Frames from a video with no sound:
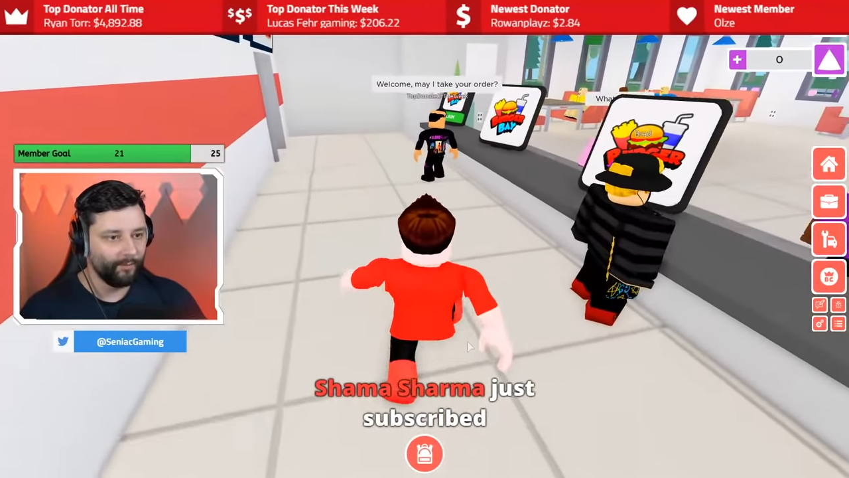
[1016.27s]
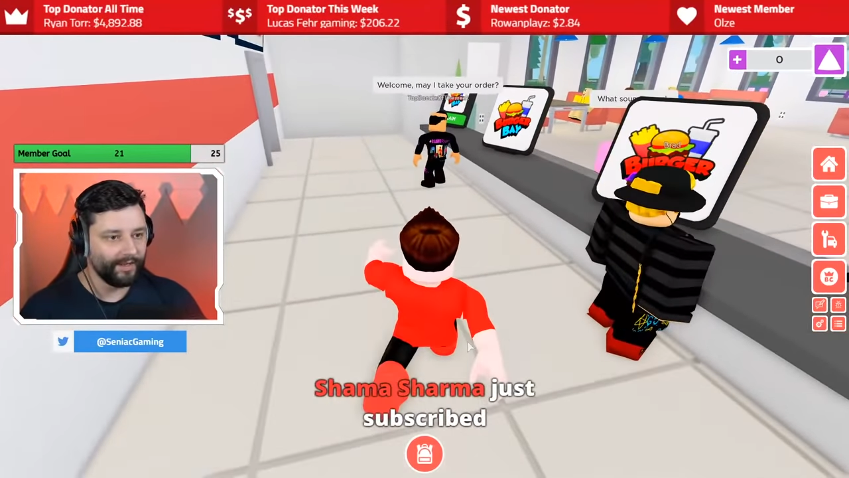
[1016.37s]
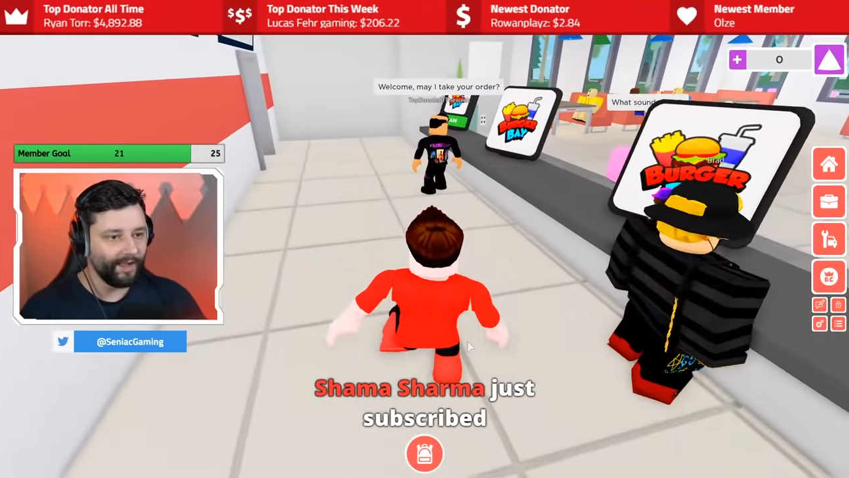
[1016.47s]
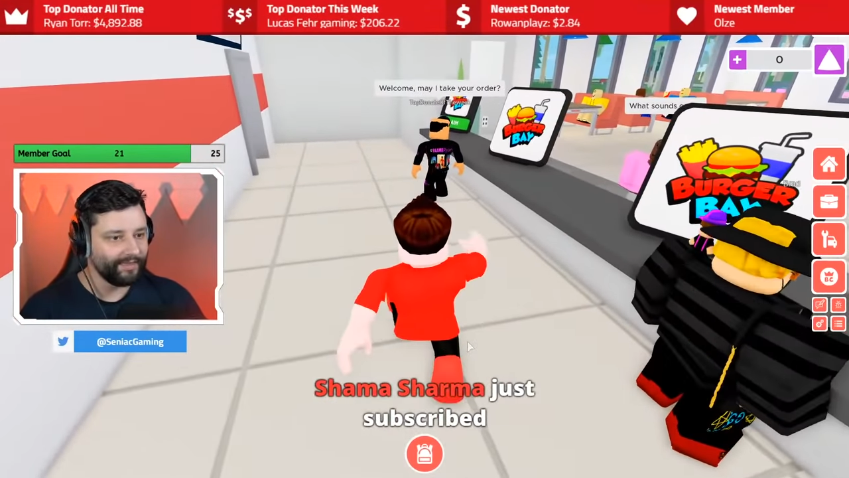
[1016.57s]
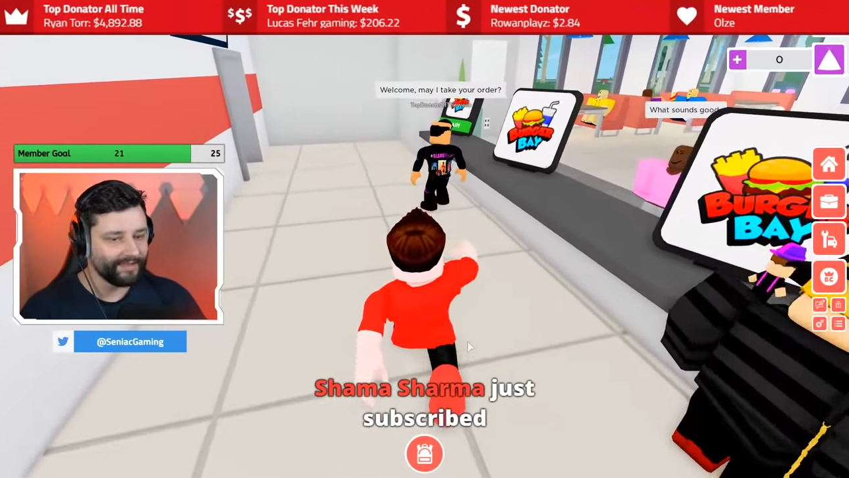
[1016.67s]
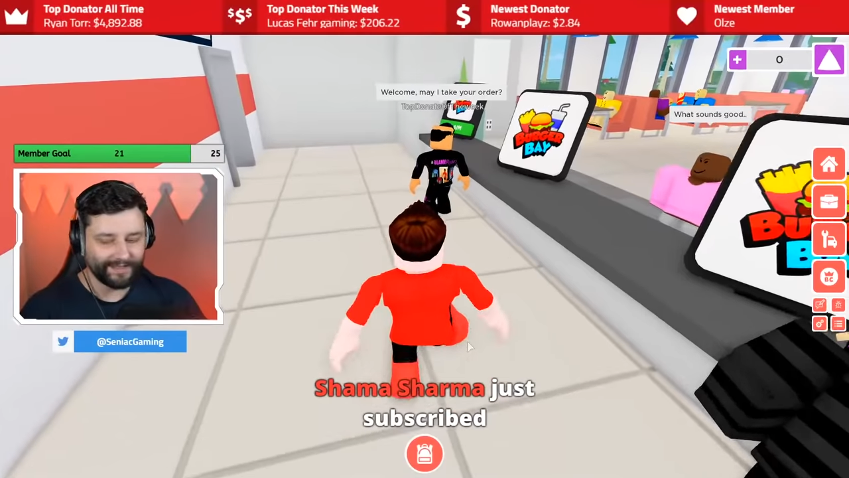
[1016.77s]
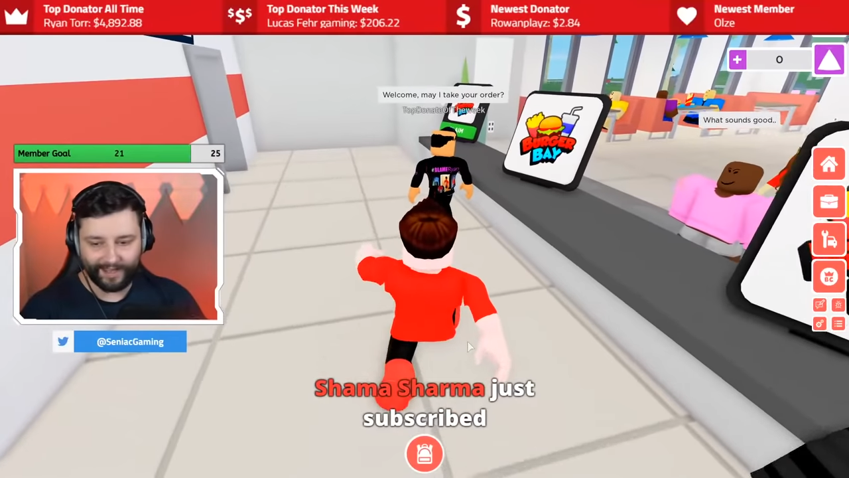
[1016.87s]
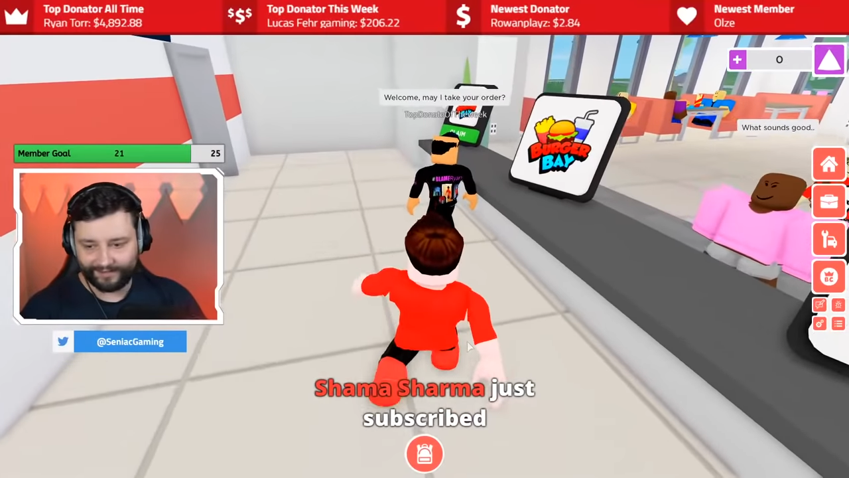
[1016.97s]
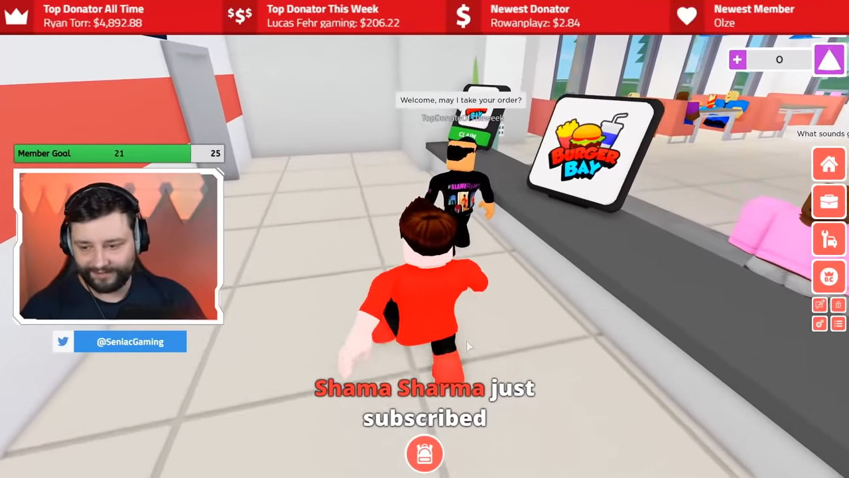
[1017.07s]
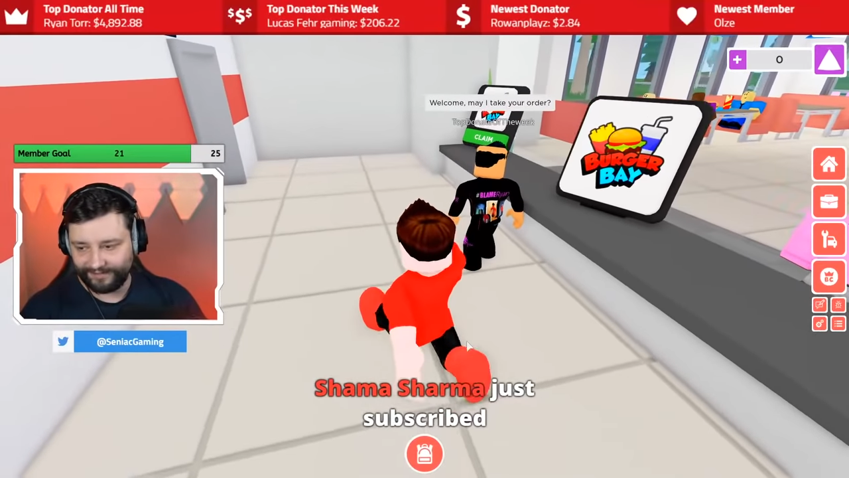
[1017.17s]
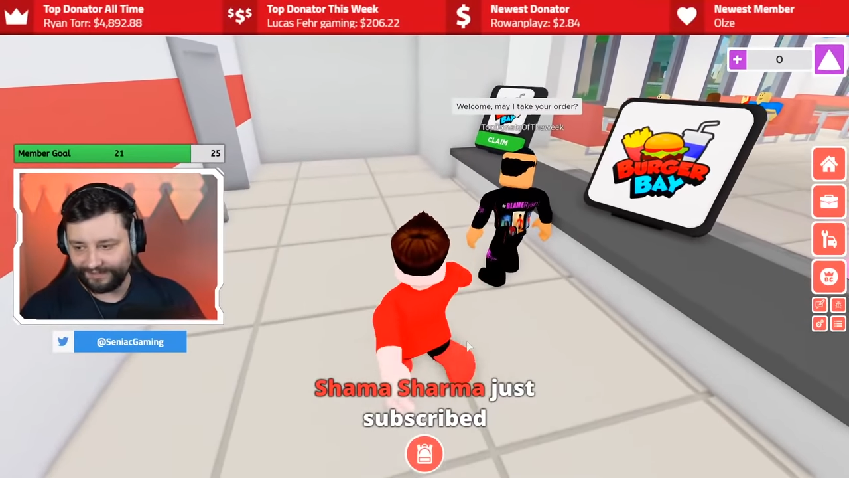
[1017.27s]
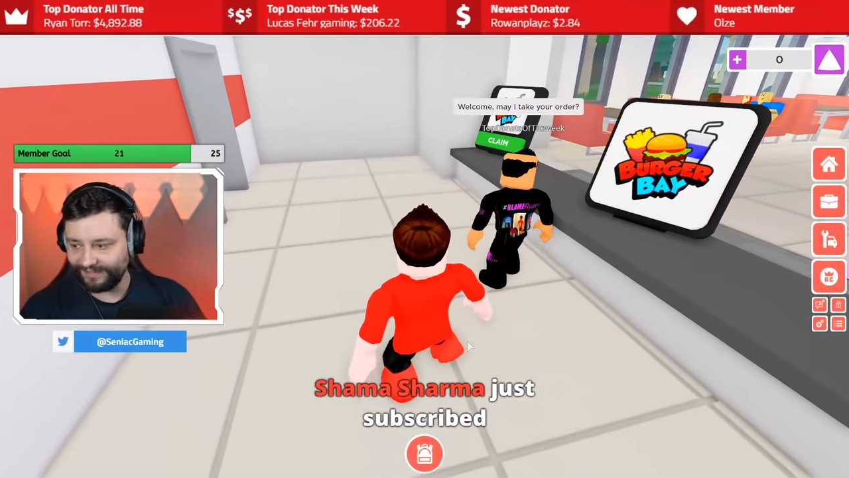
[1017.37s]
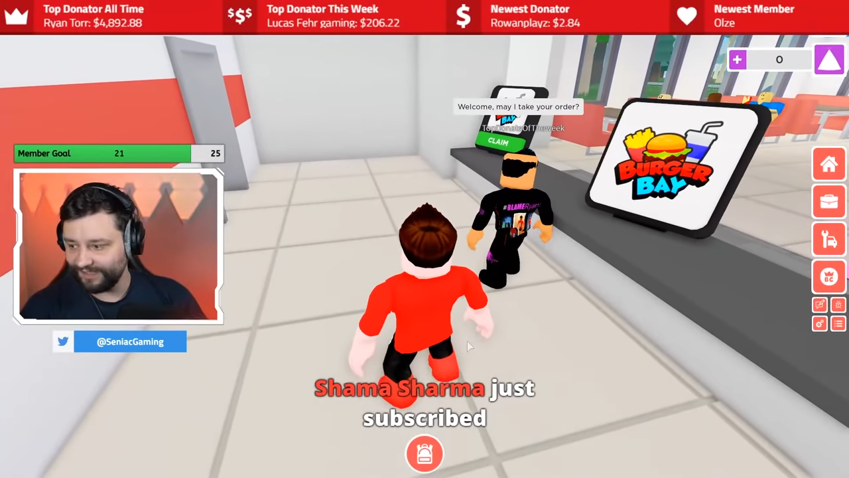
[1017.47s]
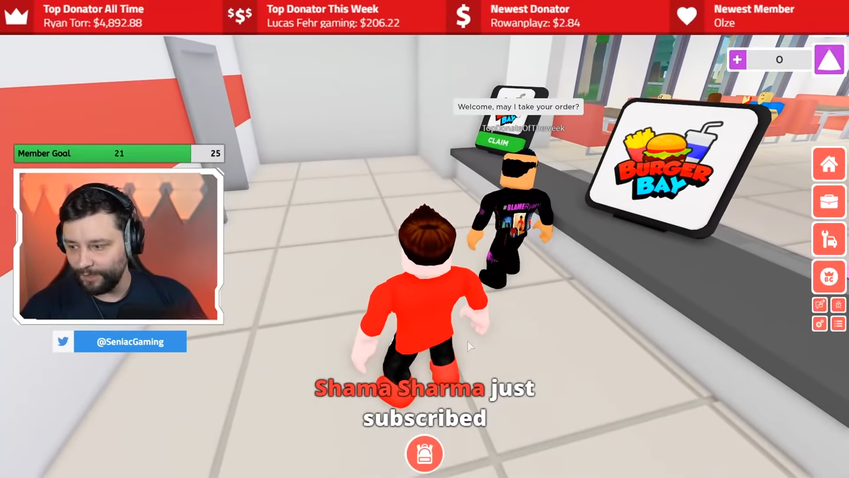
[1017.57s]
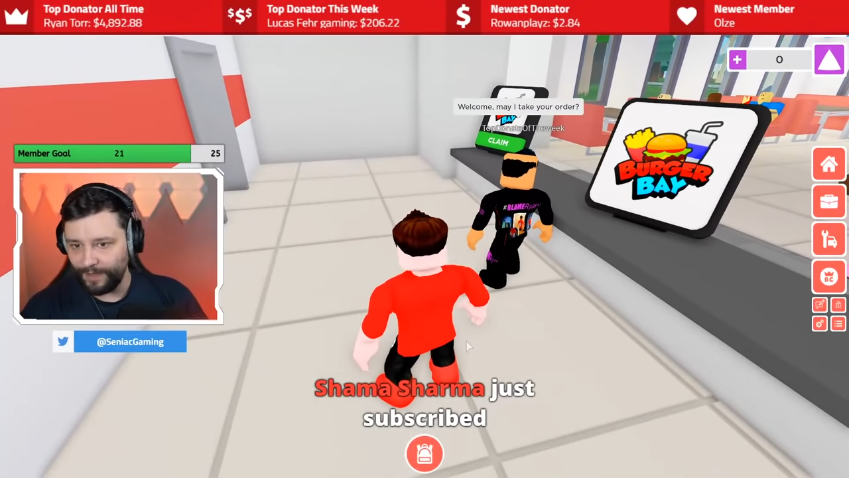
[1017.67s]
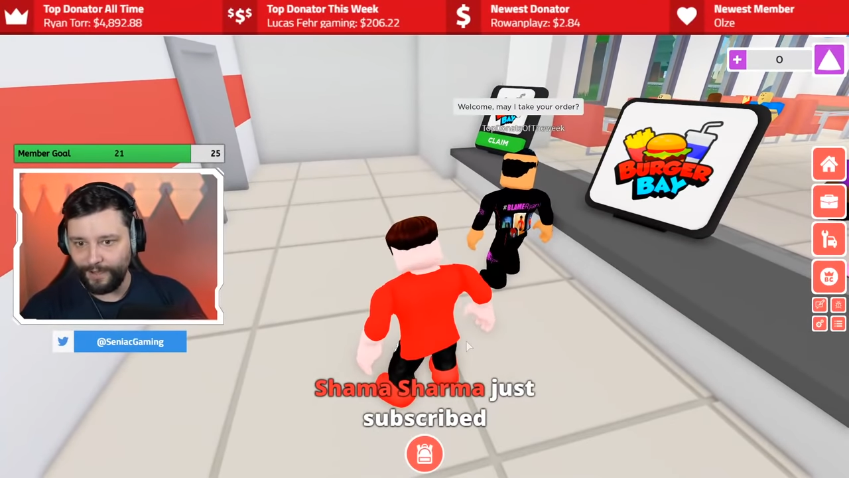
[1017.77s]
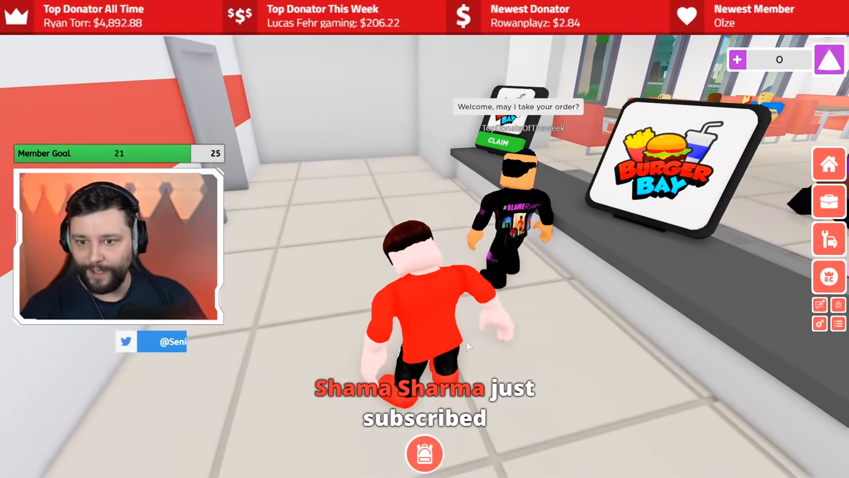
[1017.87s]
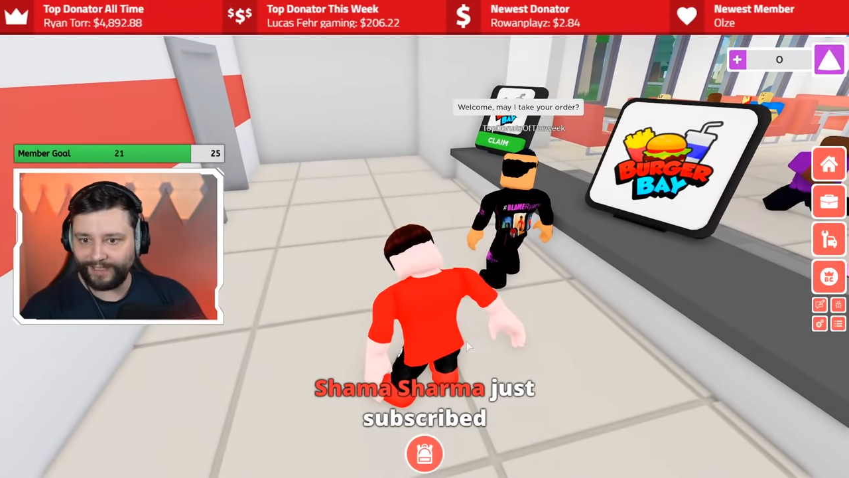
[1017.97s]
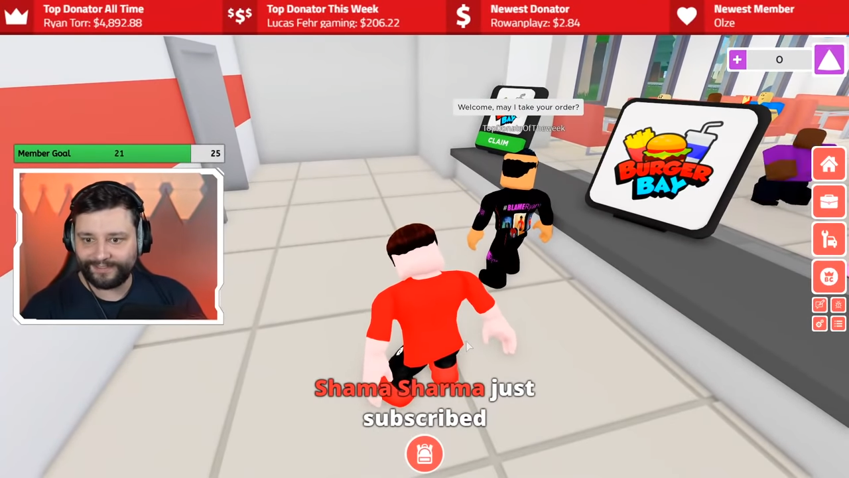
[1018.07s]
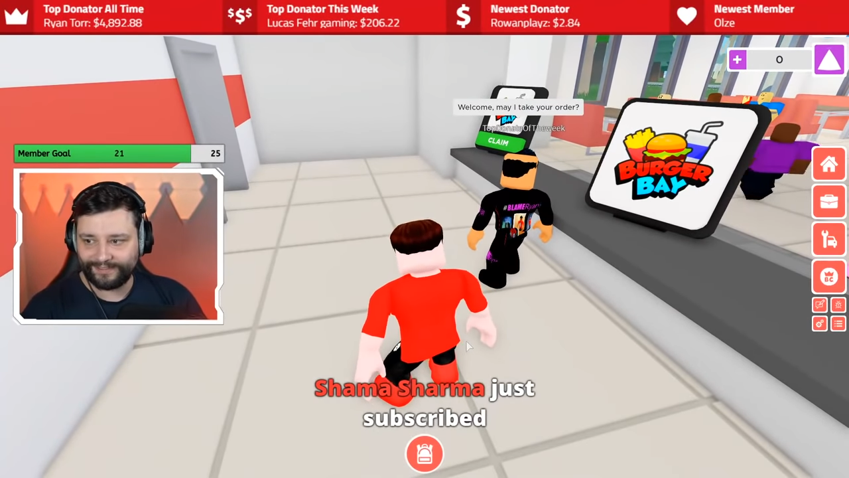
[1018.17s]
We got this, guys. This is going to be
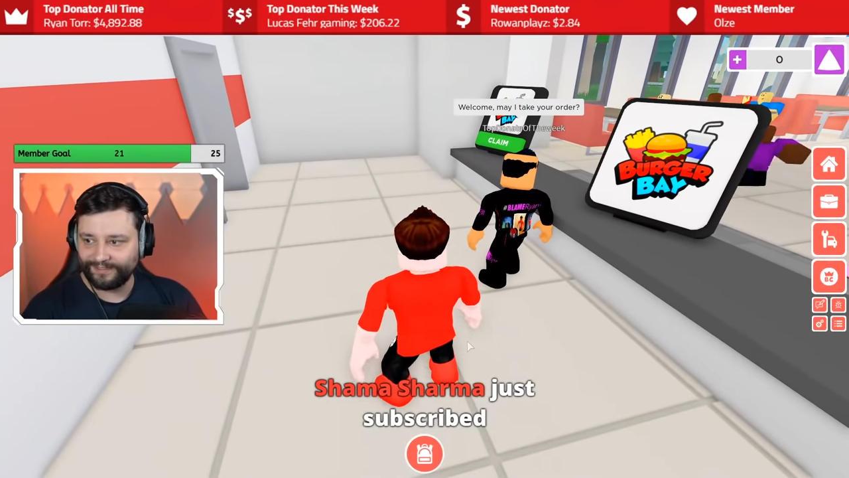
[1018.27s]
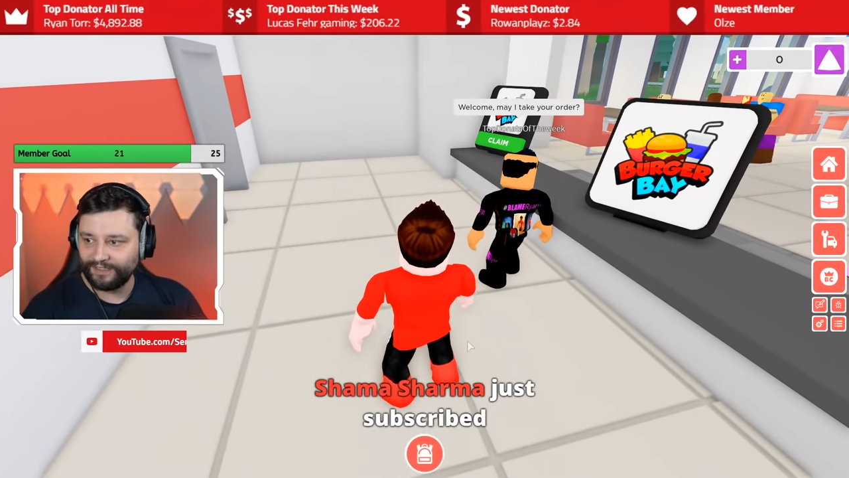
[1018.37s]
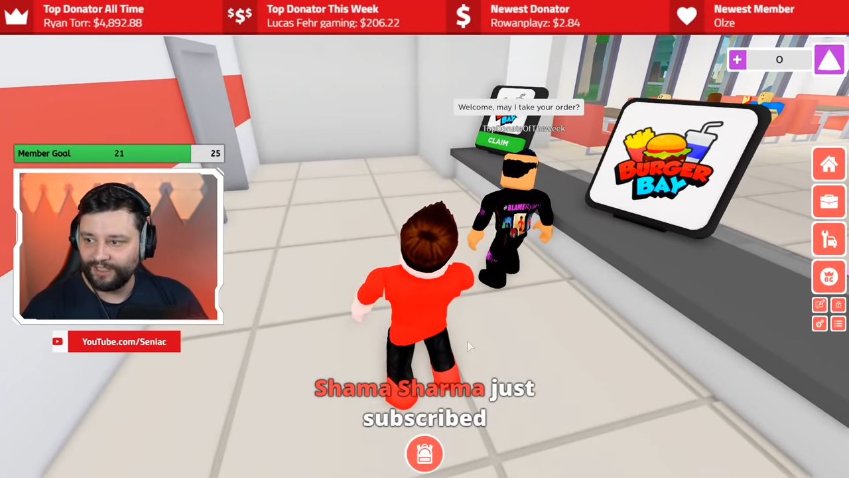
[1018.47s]
amazing.